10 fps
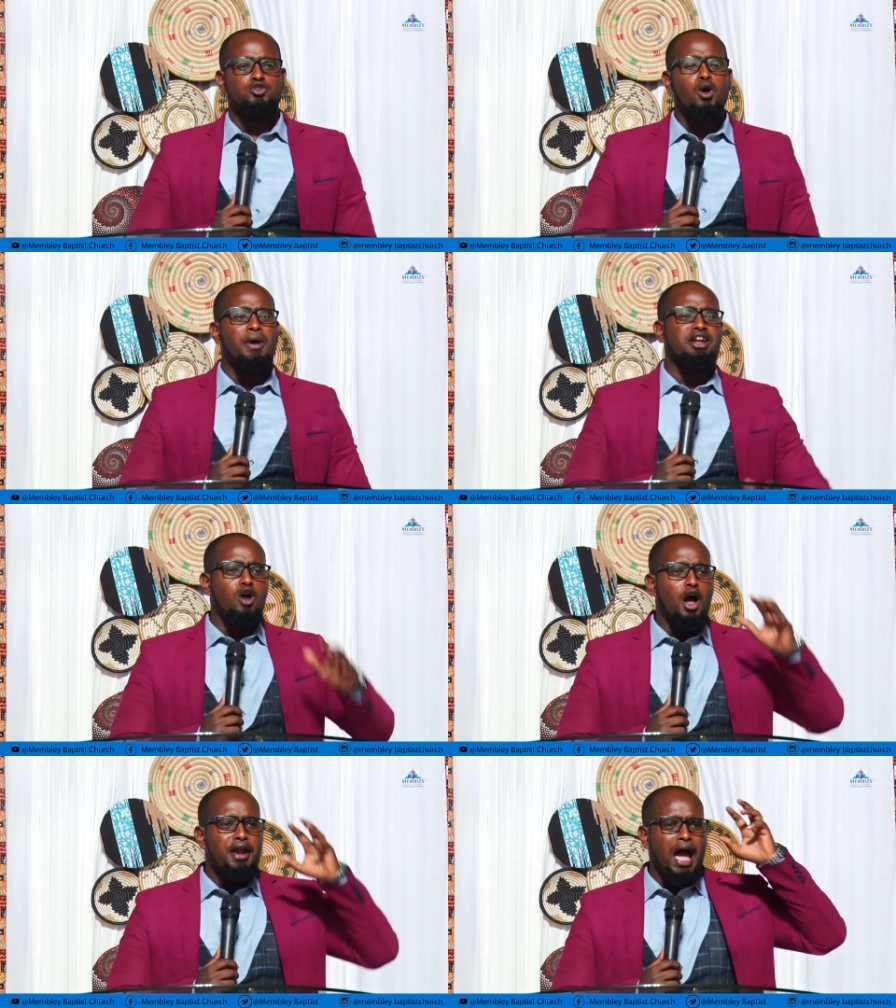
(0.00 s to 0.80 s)
So when
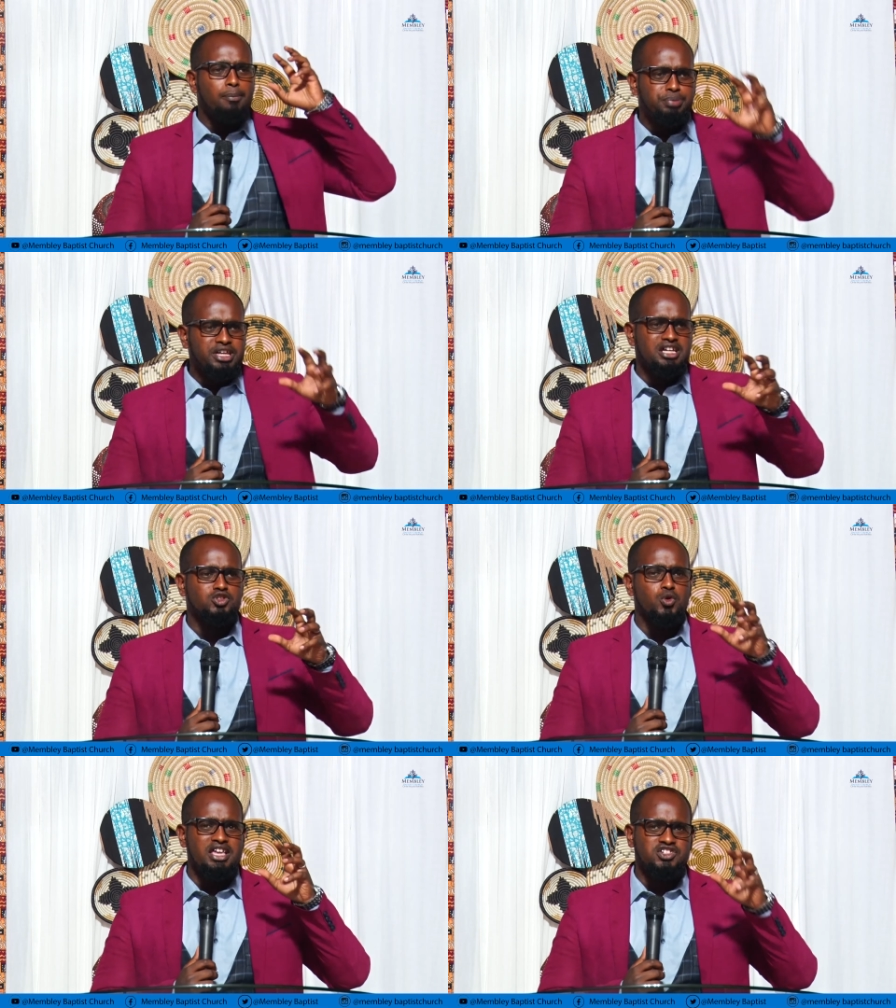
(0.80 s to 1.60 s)
God appeared
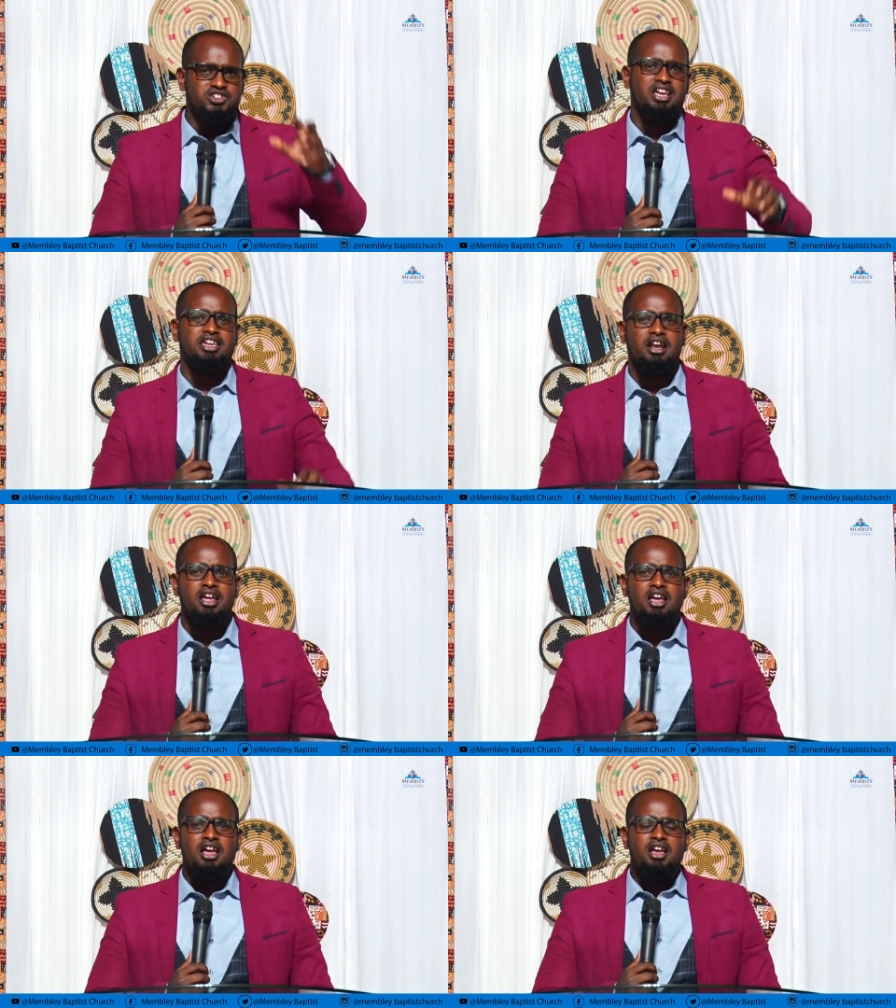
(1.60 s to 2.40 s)
to Ezekiel,
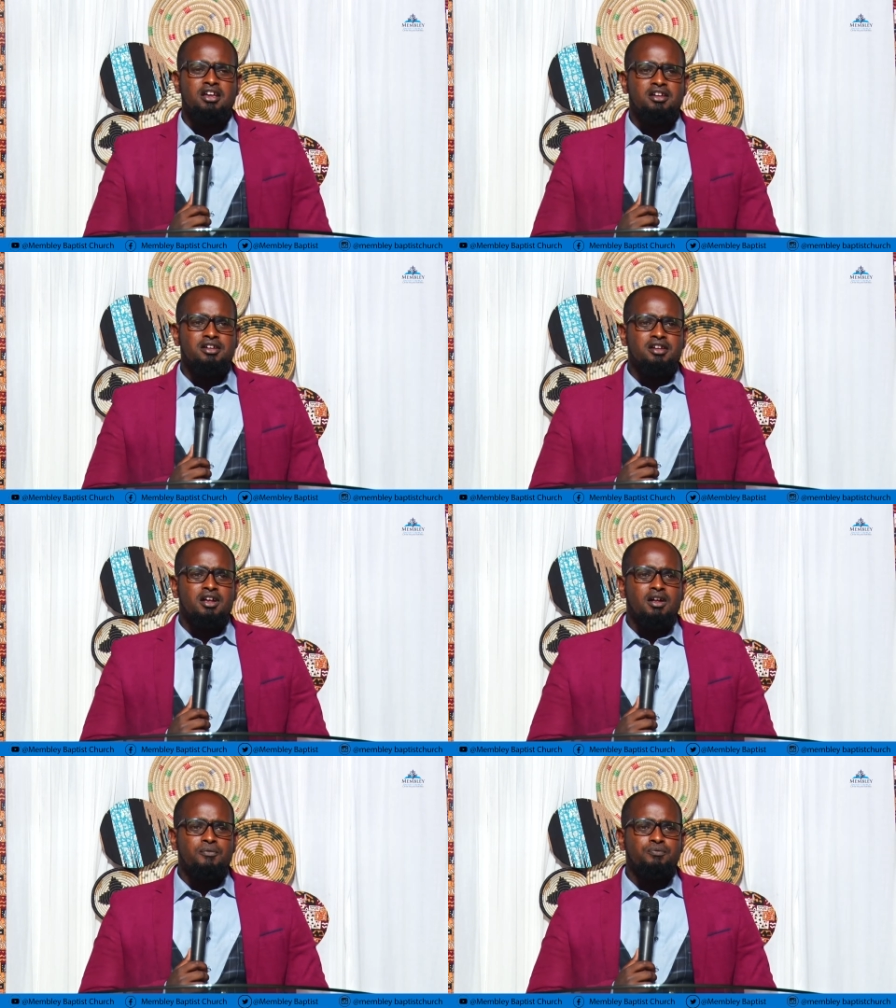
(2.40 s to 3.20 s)

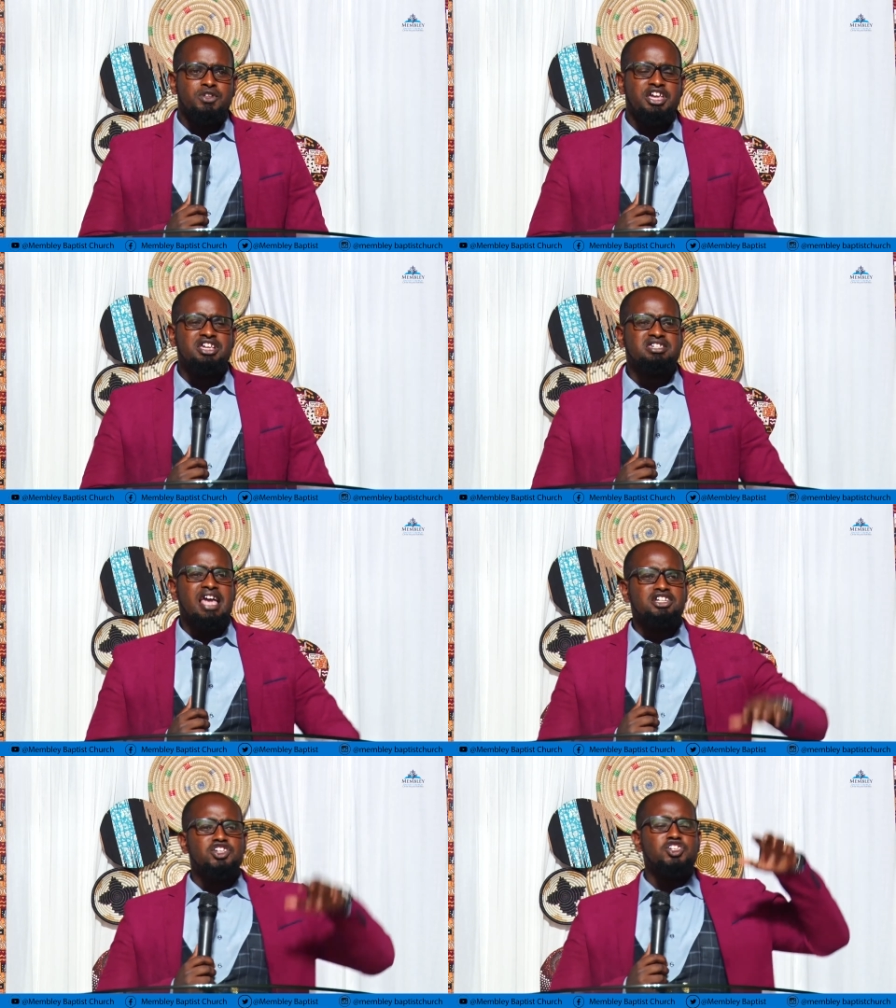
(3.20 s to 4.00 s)
he
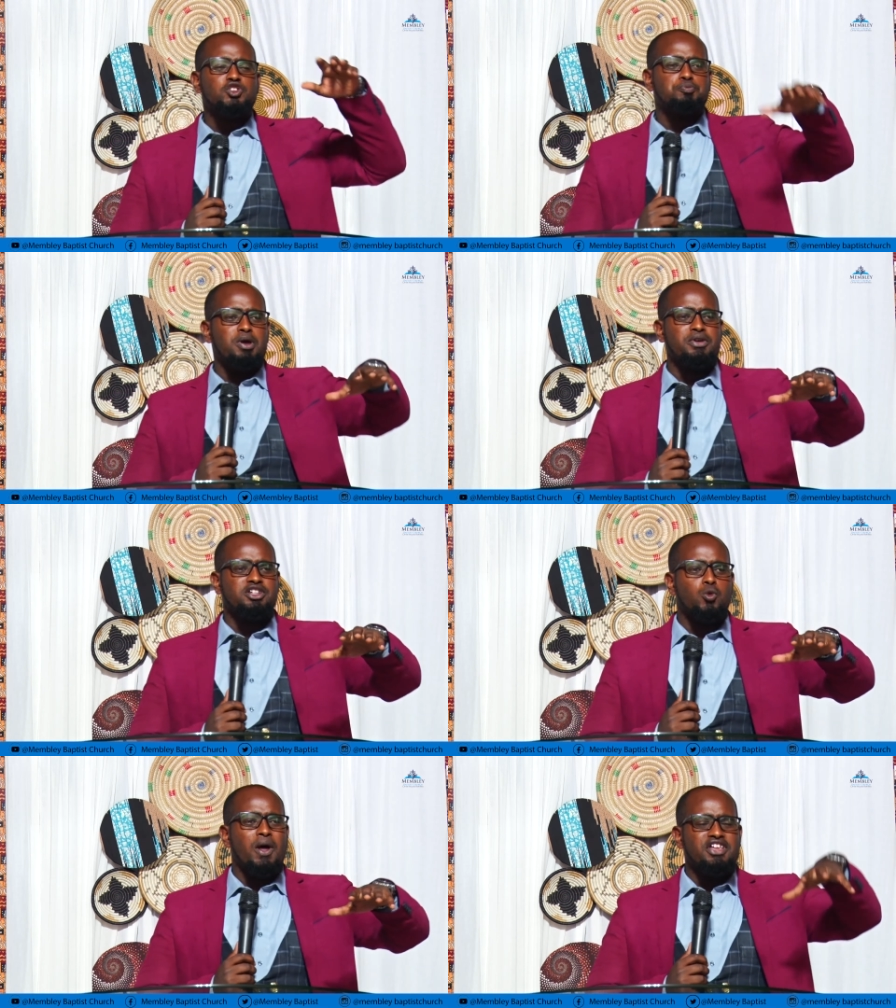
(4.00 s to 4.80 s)
sent his
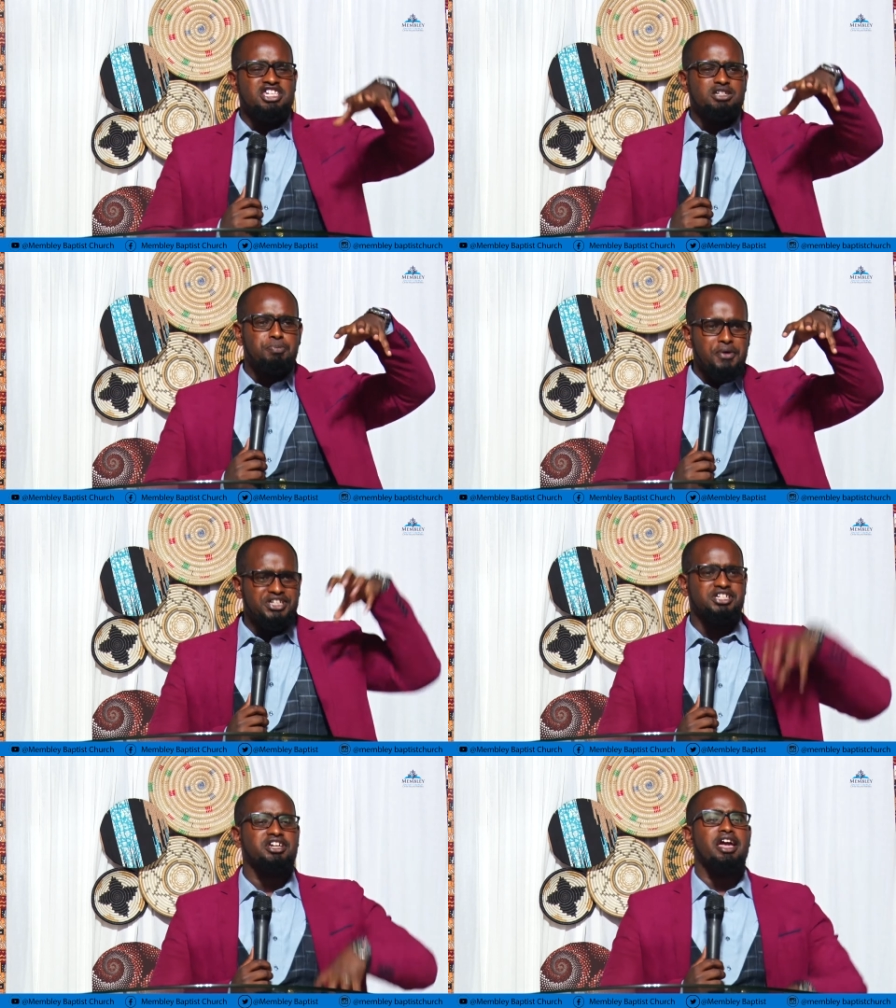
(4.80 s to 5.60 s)
spirit. When the
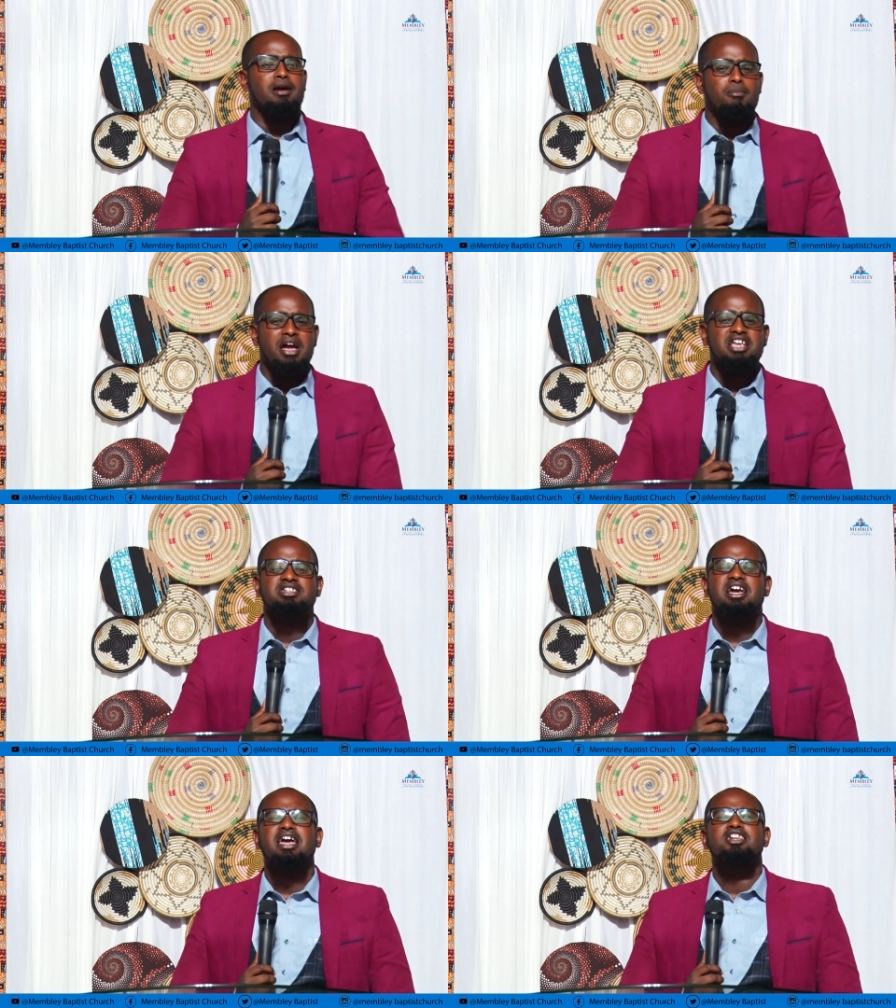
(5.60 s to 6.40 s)
spirit came,
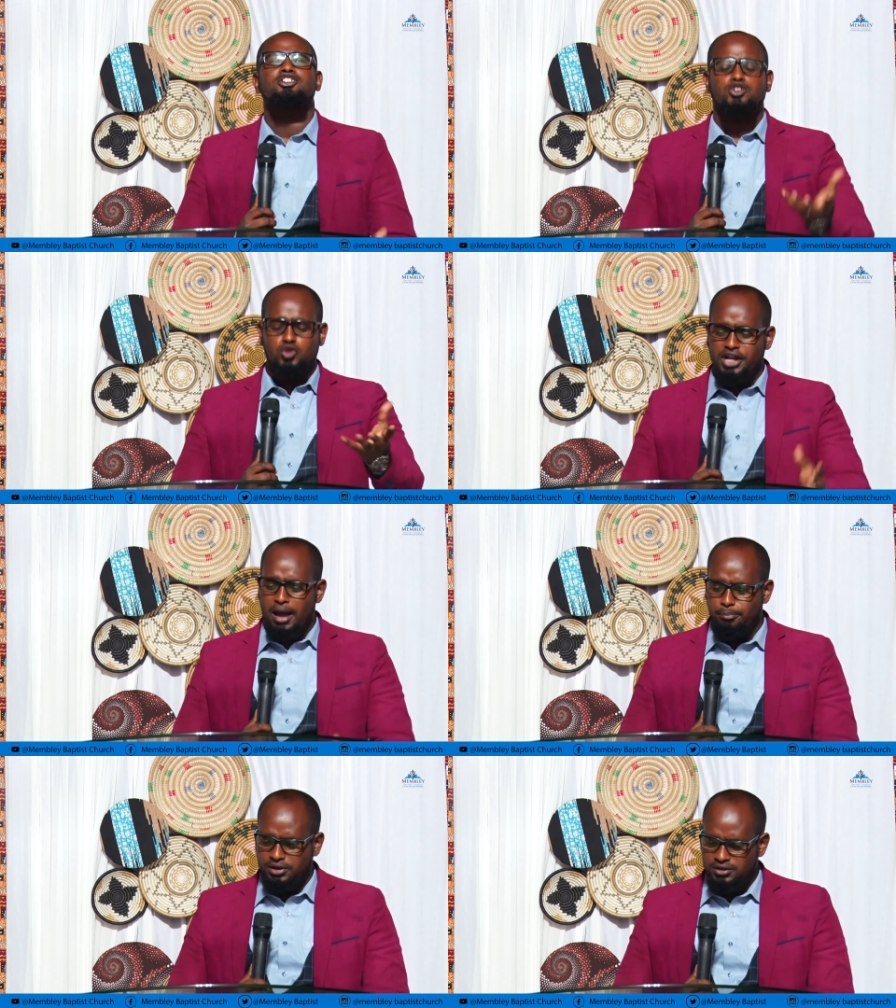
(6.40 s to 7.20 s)
Ezekiel stood
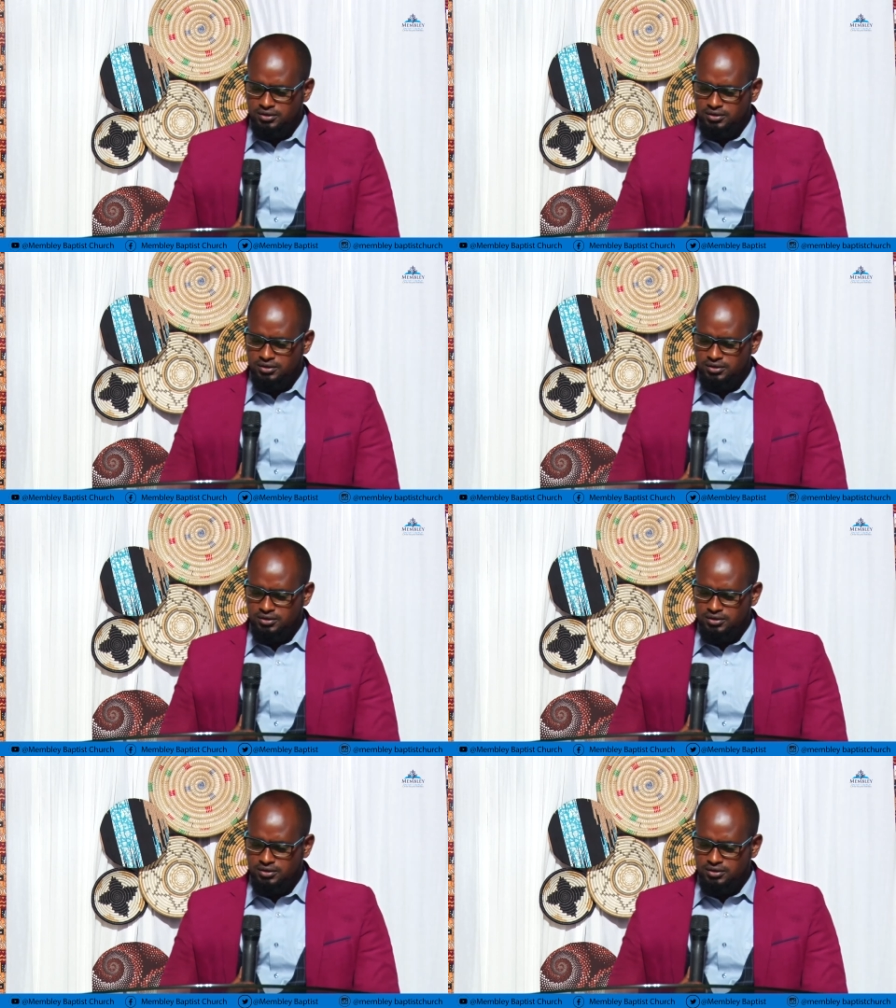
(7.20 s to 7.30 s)
up.